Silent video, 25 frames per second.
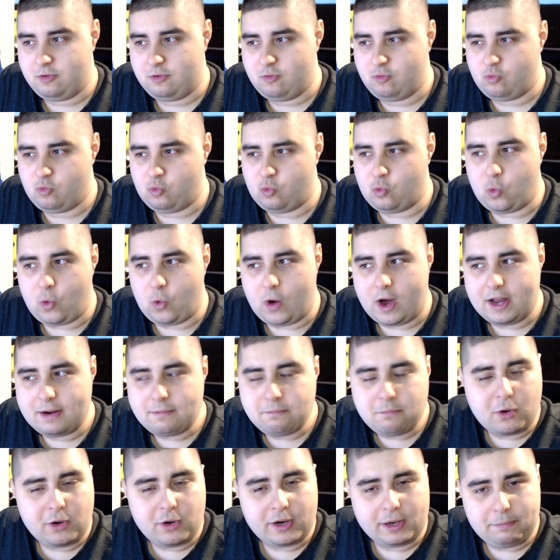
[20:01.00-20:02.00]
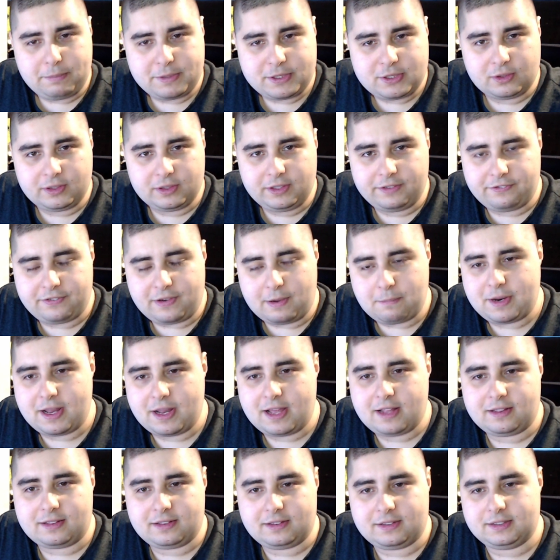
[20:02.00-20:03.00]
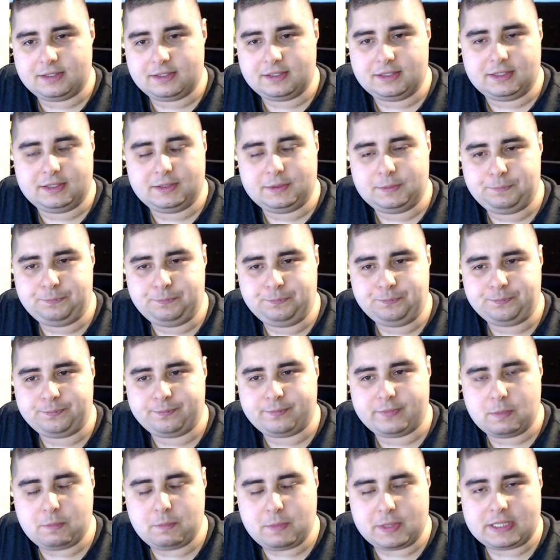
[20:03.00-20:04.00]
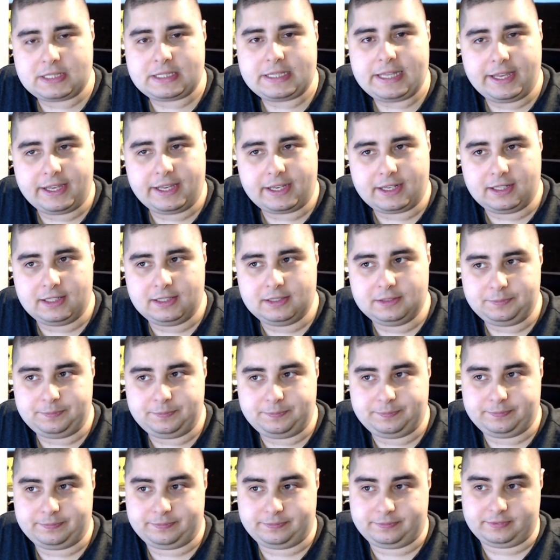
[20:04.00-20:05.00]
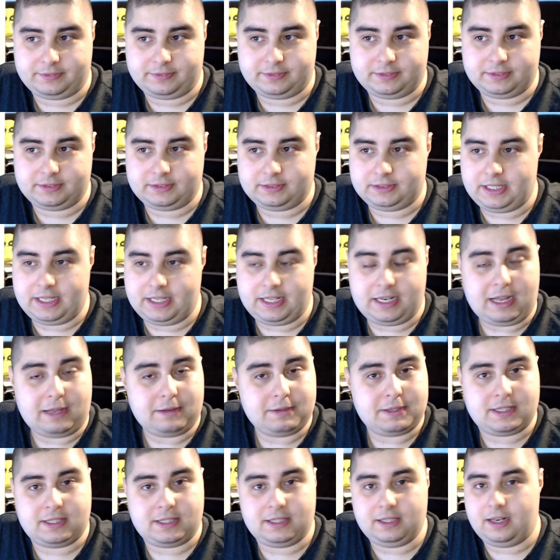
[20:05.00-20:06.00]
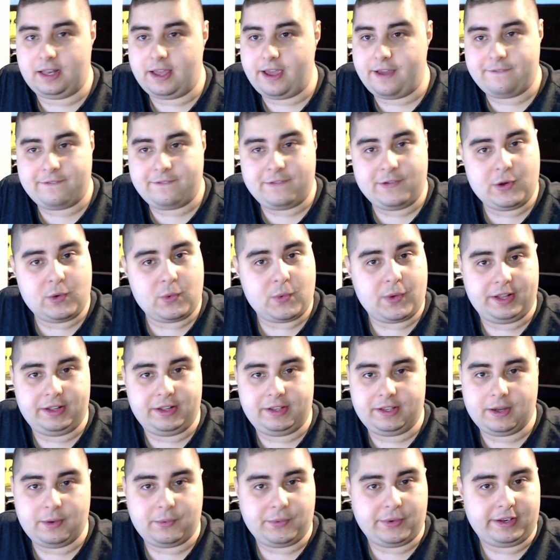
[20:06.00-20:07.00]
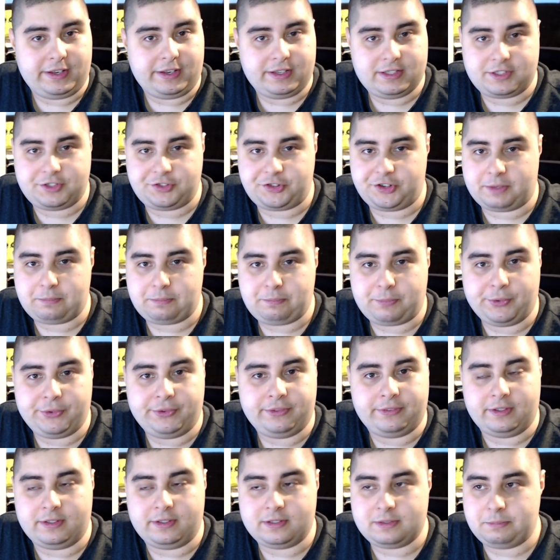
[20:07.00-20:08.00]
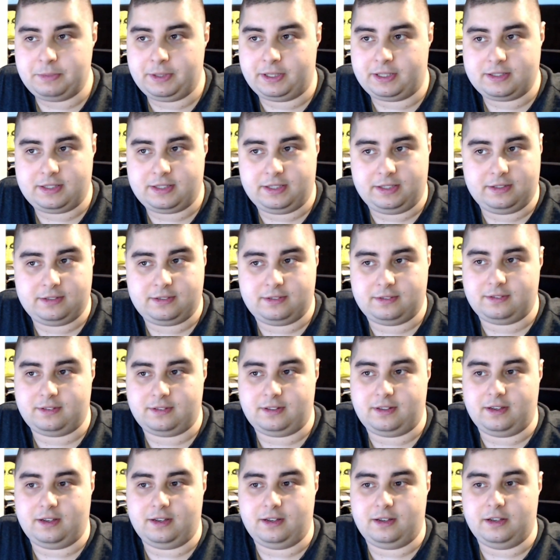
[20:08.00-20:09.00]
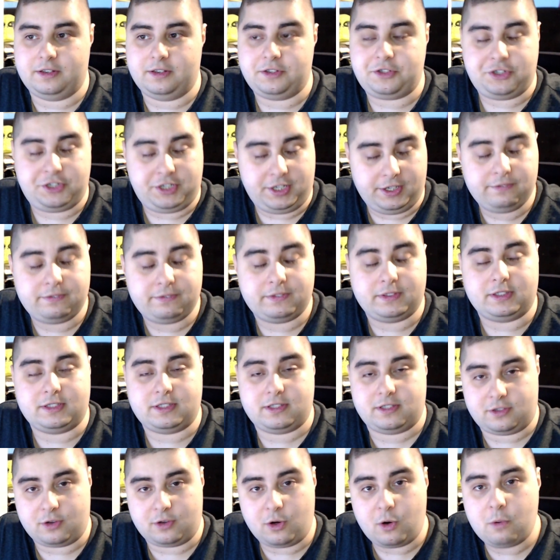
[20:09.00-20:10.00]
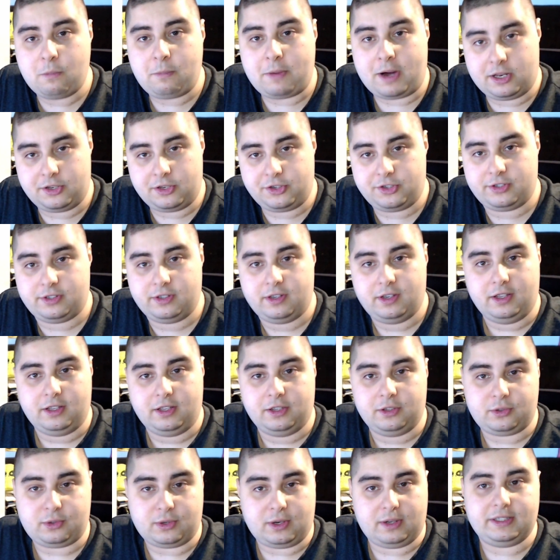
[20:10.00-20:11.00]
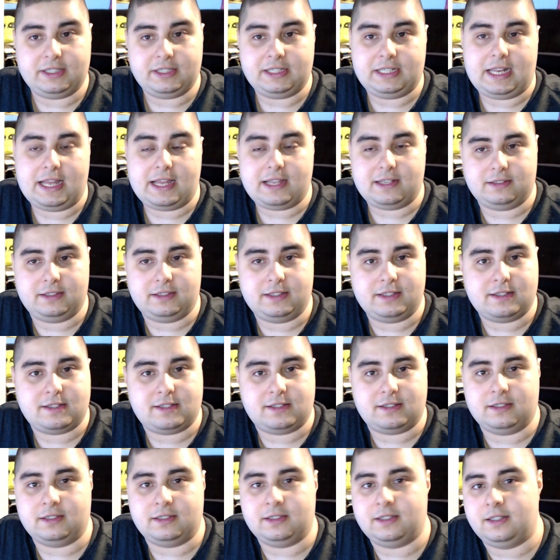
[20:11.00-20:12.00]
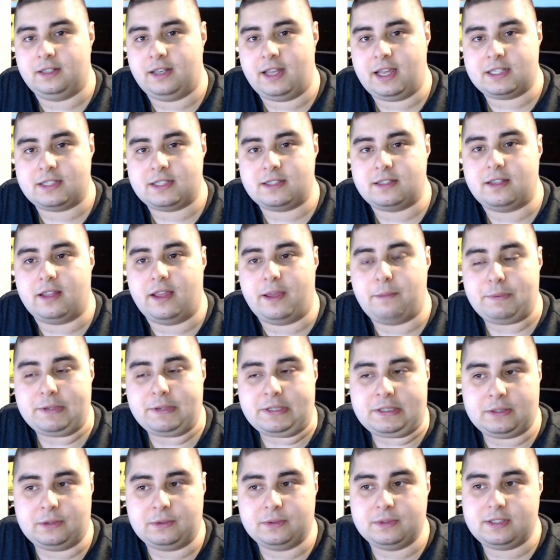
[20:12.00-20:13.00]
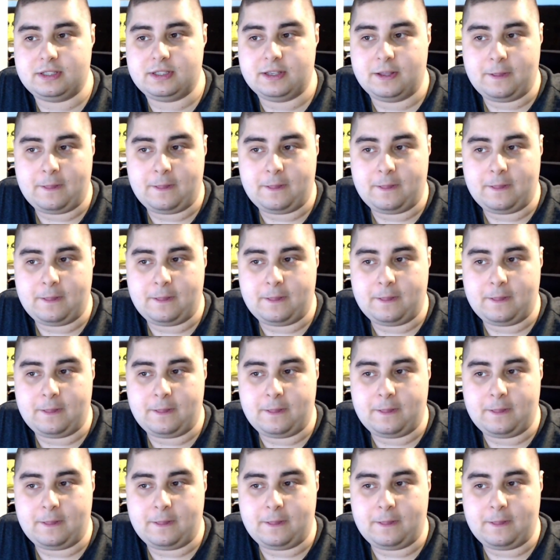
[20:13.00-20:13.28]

one more episode if I'm not mistaken, and I still have no idea where his checkpoint is, because he's achieved so much throughout these last episodes.